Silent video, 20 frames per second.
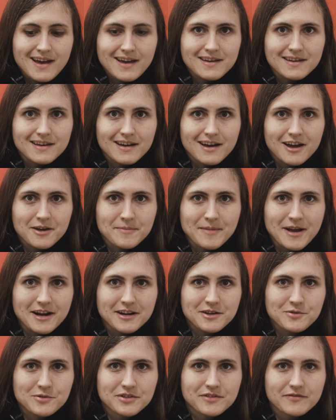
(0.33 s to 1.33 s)
Hi, I'm
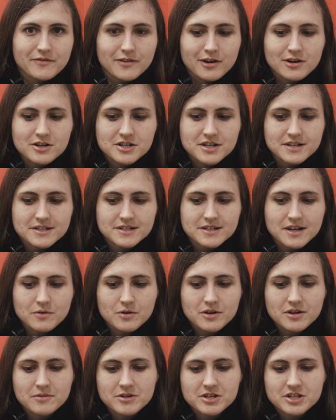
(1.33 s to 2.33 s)
Adi with The Verge, and today
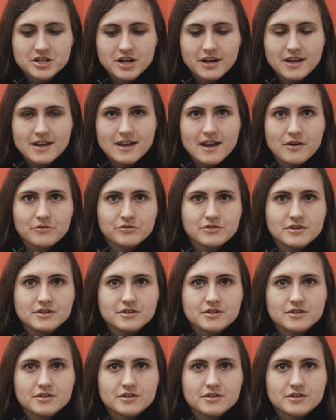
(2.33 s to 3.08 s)
we're going to be checking out the